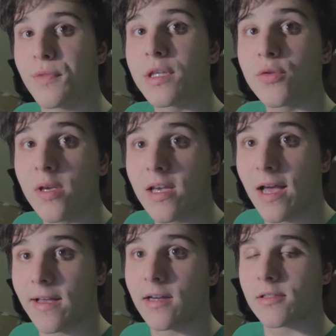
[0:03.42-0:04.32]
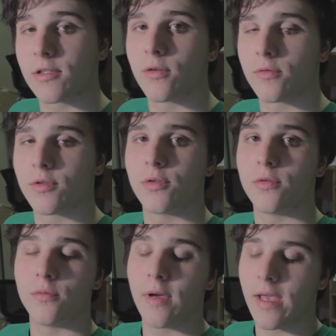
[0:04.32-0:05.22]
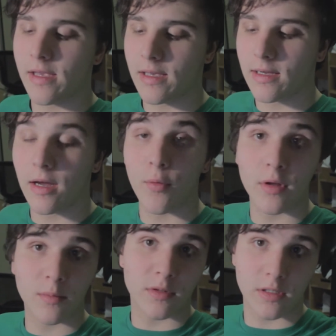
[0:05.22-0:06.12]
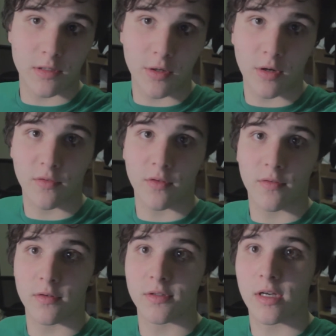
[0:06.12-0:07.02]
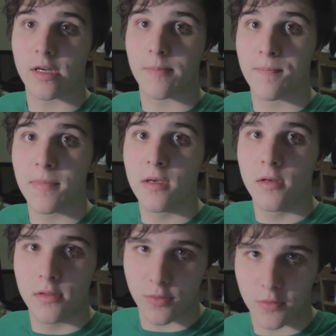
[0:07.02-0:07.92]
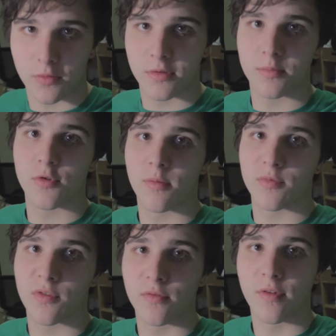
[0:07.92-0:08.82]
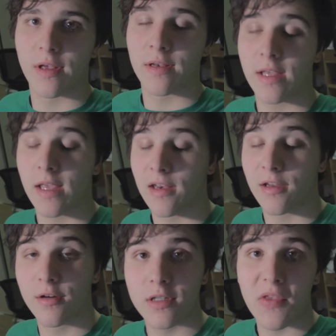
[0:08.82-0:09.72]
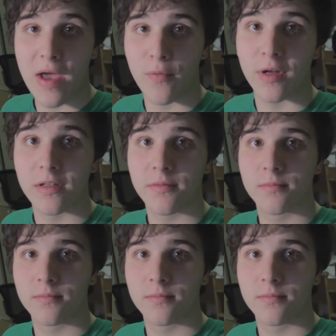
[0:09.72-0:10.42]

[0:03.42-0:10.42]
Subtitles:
This week, I got to go to a real music studio for the first time to record some drums for a friend, and here's how that went.